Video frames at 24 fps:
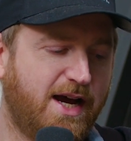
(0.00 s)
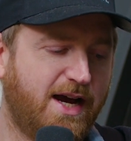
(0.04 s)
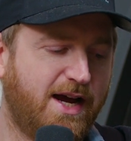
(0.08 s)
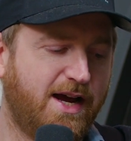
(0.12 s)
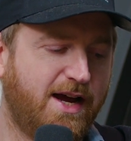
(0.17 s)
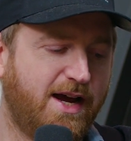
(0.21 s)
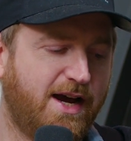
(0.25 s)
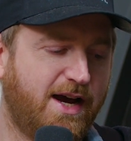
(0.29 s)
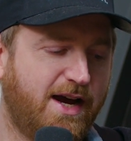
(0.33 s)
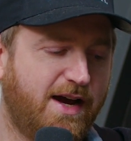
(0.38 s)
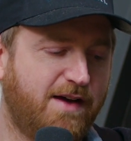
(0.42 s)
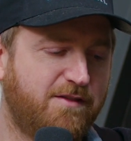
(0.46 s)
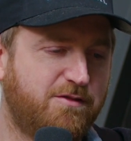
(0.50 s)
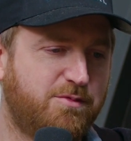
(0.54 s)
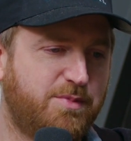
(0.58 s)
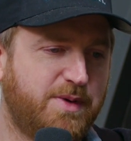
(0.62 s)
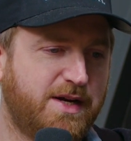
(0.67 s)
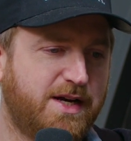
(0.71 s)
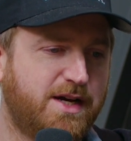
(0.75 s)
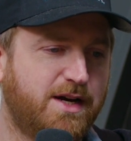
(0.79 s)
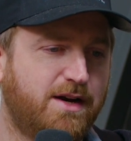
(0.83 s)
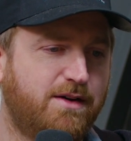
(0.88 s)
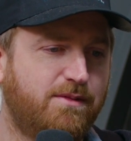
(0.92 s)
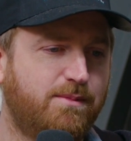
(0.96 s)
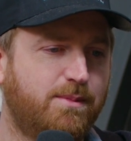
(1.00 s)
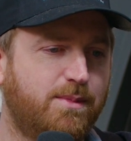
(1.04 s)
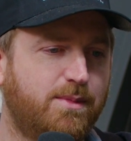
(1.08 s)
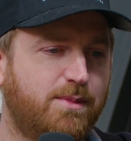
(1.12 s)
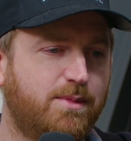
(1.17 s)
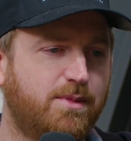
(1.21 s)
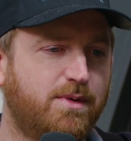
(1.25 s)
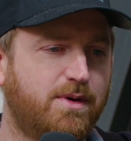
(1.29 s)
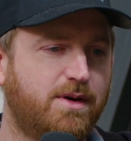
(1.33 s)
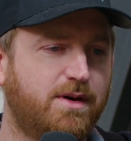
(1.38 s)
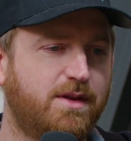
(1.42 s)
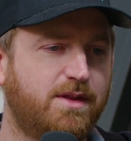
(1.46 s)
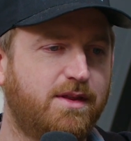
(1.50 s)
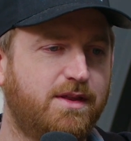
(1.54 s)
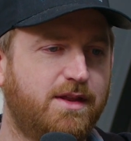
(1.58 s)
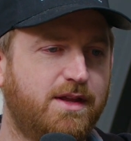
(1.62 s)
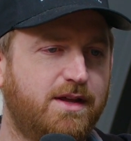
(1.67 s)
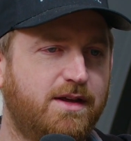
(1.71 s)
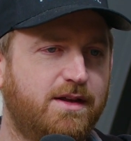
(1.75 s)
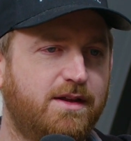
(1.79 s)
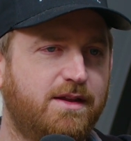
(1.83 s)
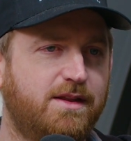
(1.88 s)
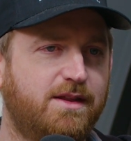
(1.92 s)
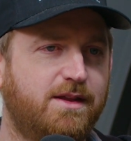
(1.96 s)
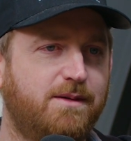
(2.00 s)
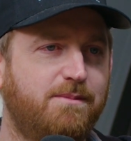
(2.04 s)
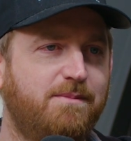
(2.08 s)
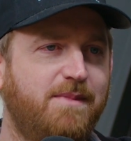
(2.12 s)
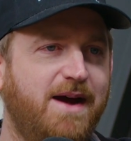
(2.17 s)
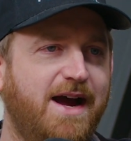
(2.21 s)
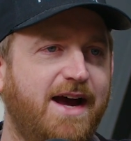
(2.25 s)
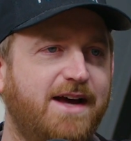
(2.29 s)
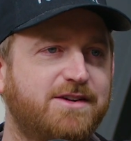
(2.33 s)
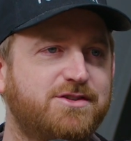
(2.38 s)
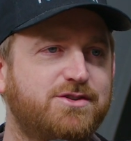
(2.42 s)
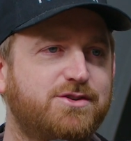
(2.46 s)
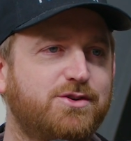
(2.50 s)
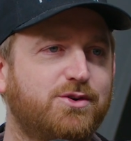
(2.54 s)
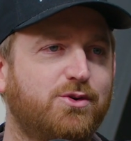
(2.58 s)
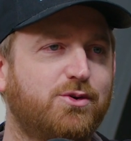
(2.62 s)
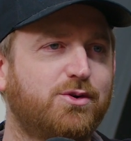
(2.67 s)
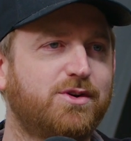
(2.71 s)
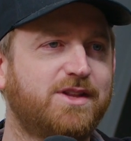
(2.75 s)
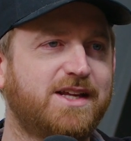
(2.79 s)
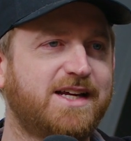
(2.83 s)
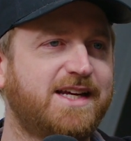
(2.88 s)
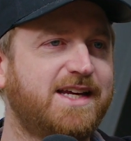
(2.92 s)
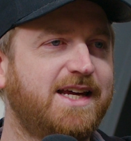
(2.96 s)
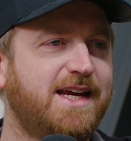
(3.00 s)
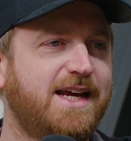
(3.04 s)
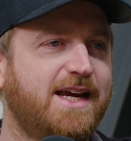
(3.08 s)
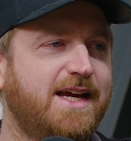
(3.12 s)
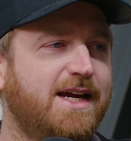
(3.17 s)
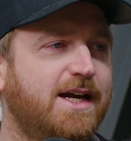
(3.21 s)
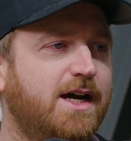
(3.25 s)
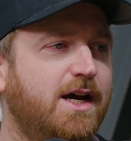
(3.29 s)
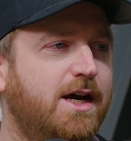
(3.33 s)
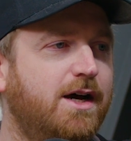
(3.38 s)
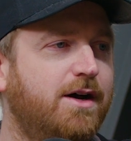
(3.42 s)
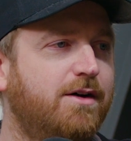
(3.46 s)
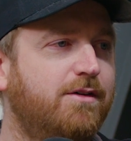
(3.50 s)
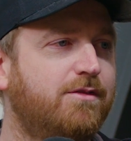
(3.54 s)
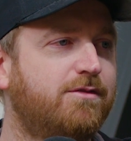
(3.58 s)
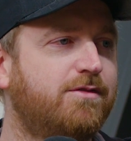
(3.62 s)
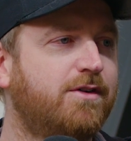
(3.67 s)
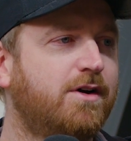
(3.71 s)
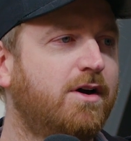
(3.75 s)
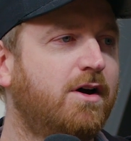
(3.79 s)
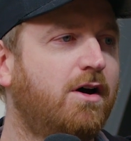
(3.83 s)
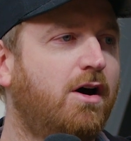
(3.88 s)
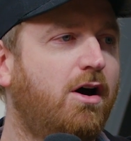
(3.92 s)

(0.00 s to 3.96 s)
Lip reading: I've become the master or the king of